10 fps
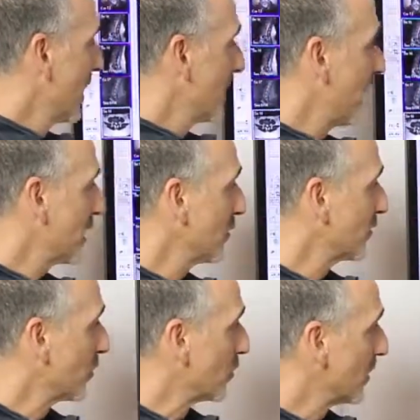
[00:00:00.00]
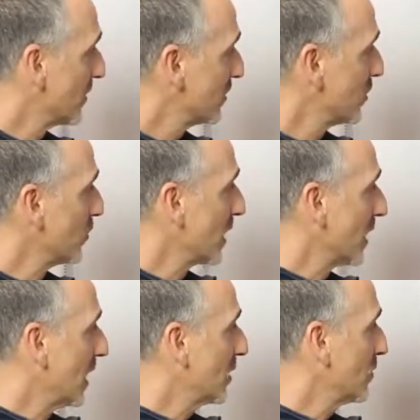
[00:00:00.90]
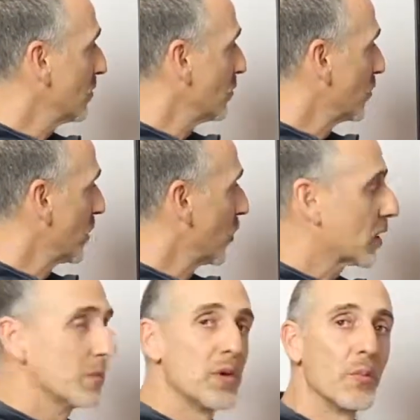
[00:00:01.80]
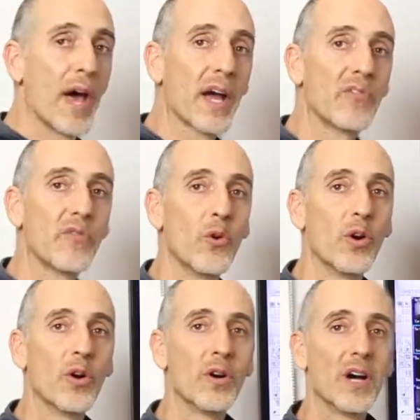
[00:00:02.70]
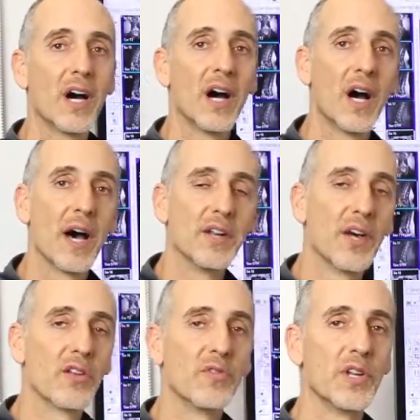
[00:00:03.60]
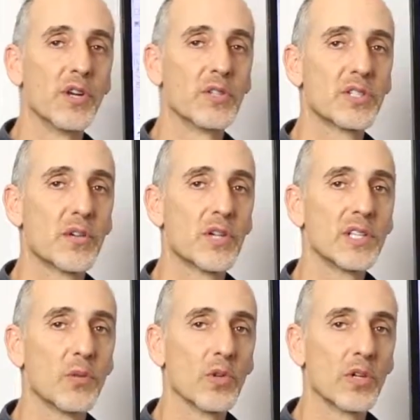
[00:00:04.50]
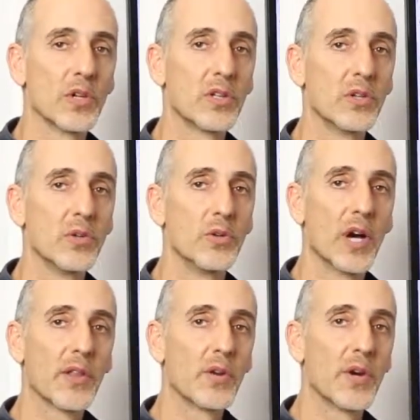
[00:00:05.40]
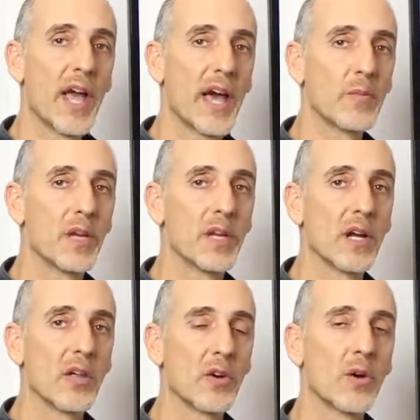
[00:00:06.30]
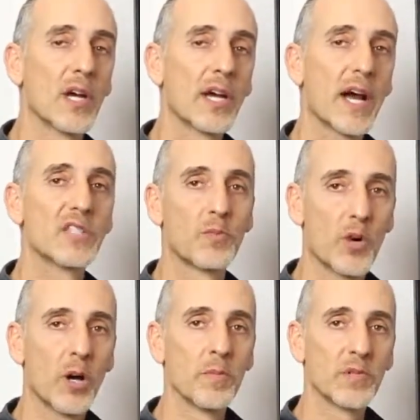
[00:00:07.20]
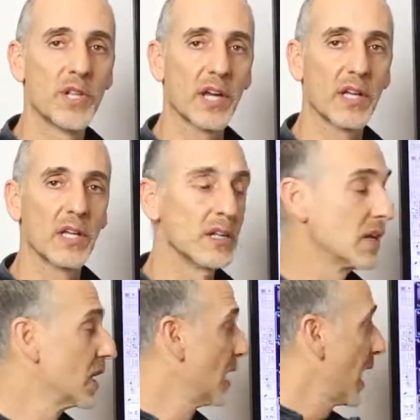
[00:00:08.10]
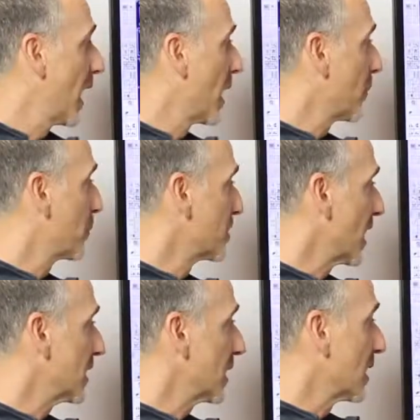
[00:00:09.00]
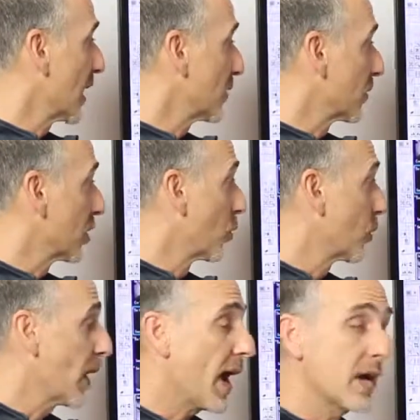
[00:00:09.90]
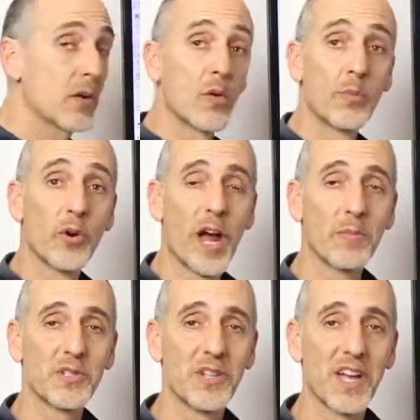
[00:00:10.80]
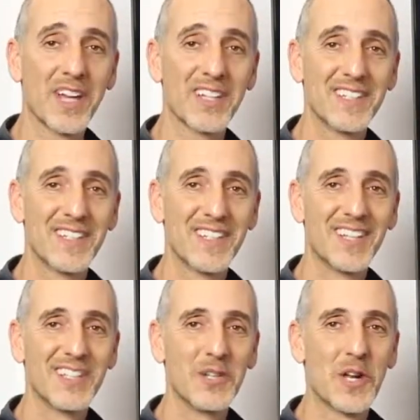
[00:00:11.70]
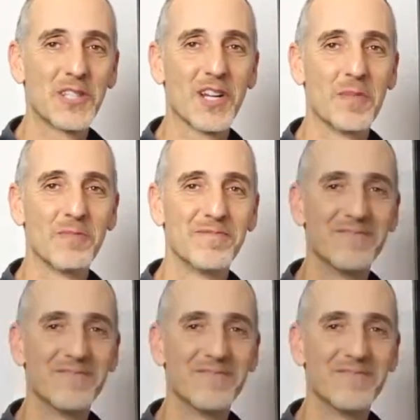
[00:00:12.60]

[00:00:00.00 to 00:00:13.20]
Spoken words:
thank you for tuning in. We welcome you back for another video series that will include other anatomy and other kinds of problems that can present in either the lower back or perhaps the neck. See you next time.